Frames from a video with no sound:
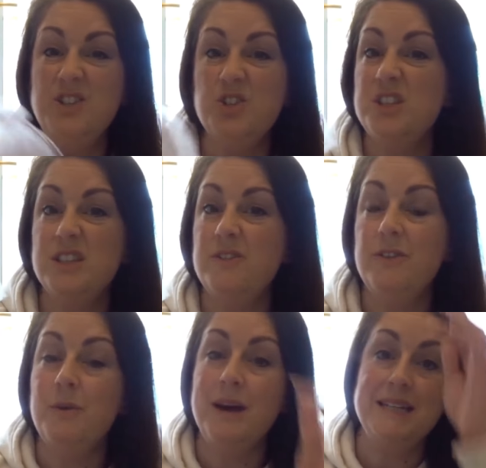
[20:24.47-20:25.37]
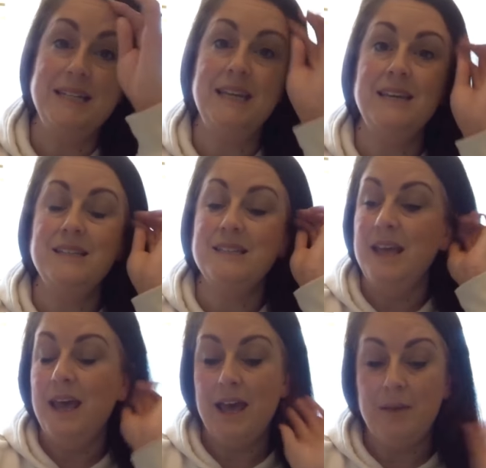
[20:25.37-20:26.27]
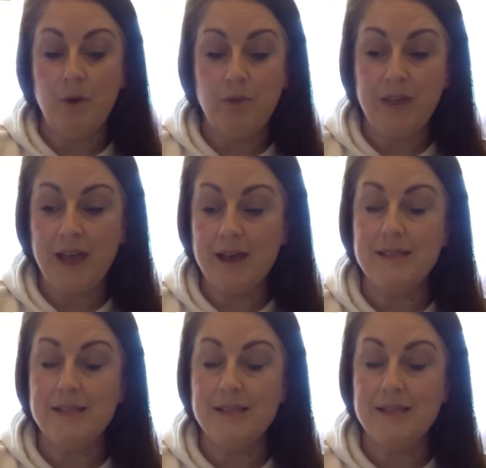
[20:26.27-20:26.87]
just as a few ideas on that.